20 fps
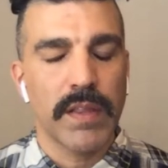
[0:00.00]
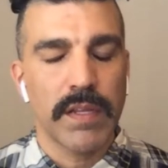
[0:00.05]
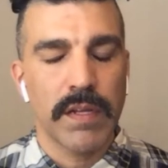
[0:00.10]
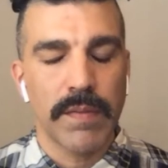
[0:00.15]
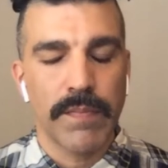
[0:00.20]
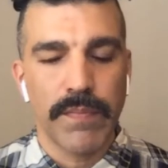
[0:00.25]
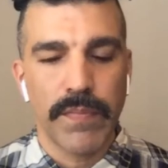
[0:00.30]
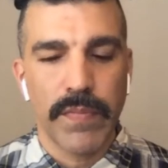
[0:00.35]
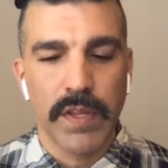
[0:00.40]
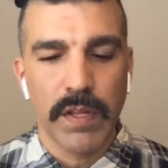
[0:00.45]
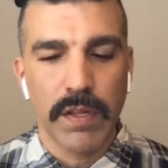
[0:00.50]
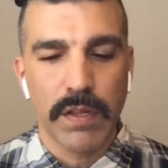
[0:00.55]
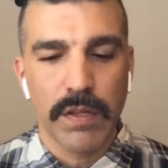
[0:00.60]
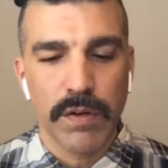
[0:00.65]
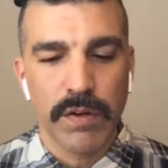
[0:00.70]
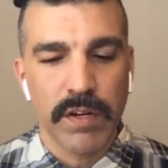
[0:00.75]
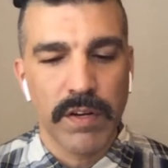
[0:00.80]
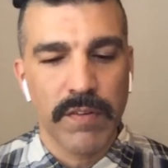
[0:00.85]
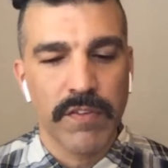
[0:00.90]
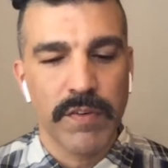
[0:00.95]
The
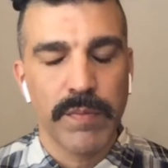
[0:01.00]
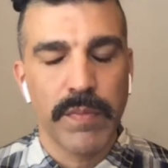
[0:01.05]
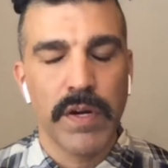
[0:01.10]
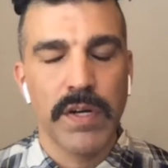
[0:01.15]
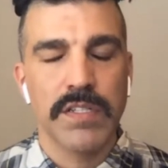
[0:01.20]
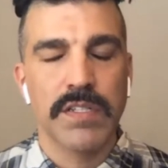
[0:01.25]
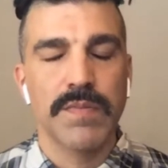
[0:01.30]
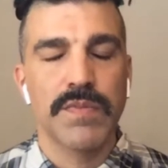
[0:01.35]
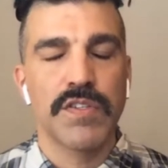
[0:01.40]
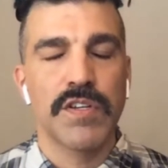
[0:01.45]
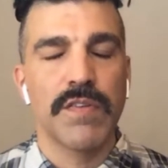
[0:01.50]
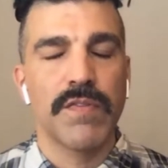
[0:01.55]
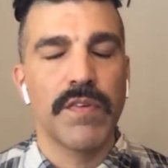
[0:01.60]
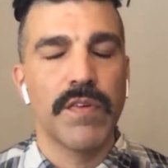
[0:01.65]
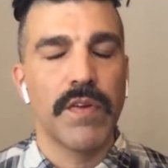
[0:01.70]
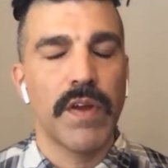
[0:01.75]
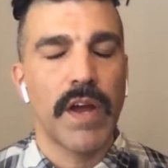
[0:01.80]
learning from Mars Observer,